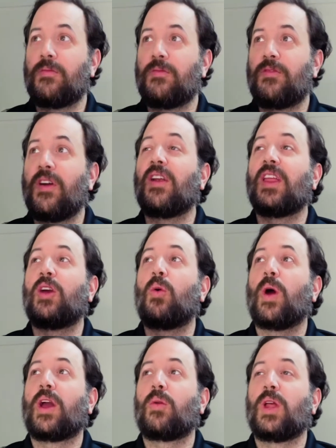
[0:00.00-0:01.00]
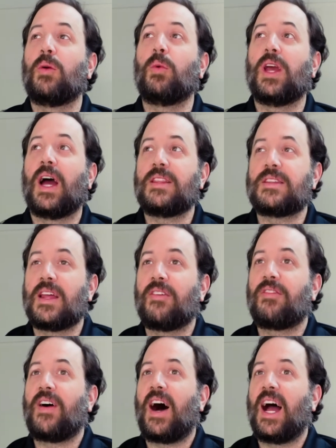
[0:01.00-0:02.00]
Fairly quickly, we
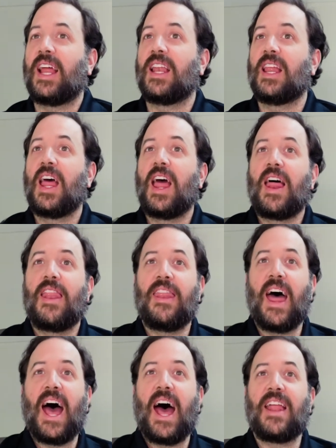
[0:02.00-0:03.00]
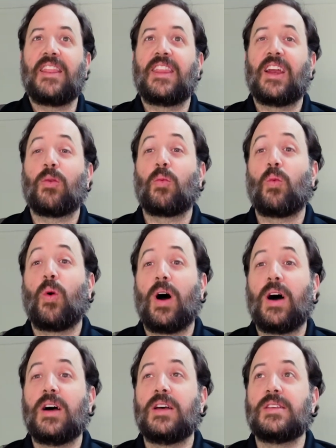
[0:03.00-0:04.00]
identified that there
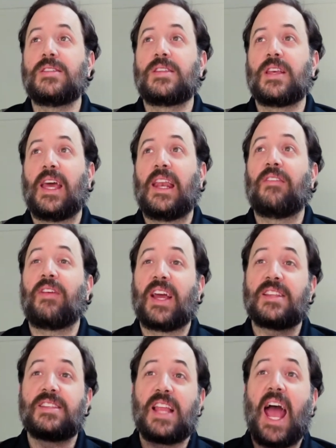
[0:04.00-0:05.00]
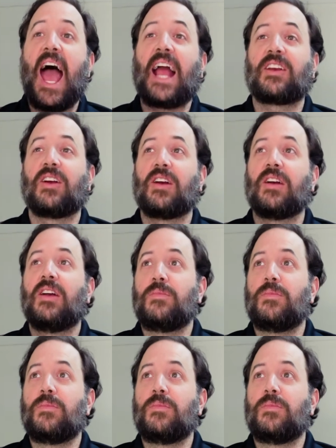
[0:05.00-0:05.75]
was an advanced actor